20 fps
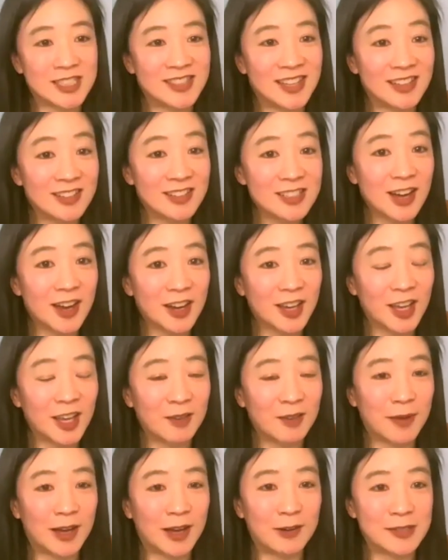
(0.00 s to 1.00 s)
you're talking
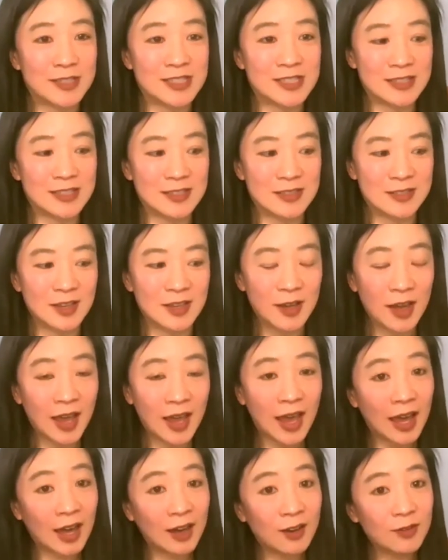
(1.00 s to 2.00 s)
about, which is,
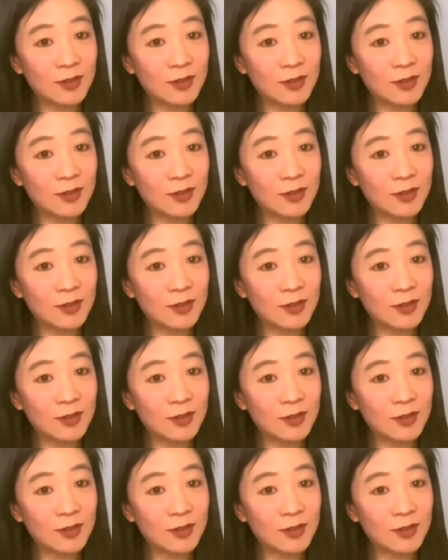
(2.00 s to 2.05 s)
how